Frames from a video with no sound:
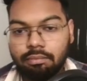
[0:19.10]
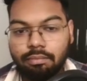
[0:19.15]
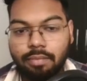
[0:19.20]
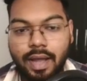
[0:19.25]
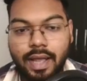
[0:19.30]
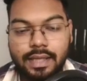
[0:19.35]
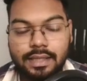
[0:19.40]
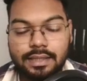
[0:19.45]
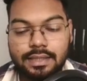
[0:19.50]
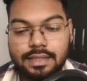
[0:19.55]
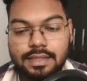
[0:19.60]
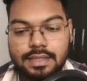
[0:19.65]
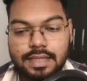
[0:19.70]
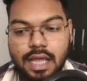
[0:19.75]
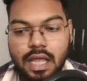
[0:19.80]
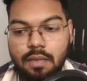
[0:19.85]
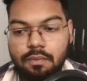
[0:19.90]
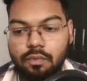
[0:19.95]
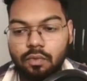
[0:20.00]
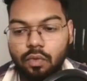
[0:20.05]
By this
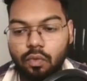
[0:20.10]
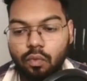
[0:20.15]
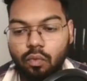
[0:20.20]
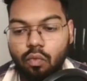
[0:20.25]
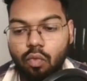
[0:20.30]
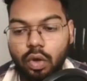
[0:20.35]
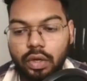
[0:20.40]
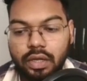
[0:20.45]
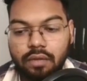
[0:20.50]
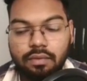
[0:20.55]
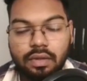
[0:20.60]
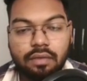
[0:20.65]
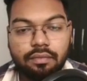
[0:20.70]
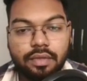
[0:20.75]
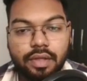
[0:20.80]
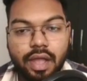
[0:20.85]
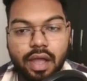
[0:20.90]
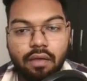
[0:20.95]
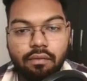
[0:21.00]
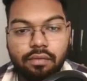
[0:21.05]
time, whatever
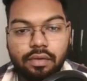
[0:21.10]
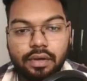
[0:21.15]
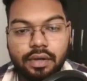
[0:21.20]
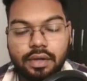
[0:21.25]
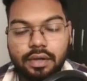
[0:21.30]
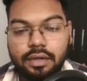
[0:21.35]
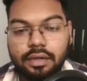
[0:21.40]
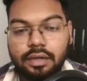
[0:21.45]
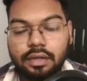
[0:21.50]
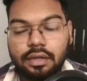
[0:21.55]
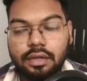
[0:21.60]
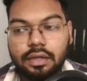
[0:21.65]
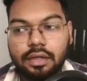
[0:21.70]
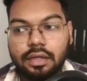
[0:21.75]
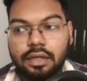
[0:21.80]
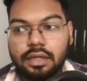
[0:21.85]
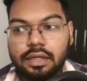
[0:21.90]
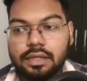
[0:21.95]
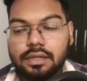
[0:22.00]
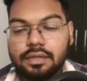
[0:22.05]
we have learned
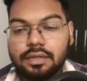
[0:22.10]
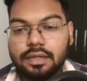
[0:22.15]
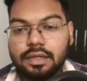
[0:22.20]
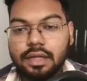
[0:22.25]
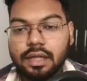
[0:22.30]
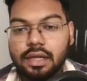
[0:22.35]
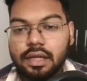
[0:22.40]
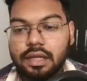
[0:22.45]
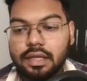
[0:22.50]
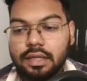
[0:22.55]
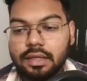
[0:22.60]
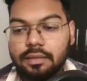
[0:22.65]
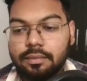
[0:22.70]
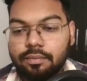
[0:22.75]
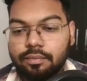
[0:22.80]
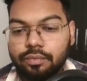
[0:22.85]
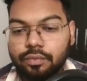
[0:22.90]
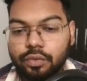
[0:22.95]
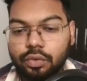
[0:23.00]
is really,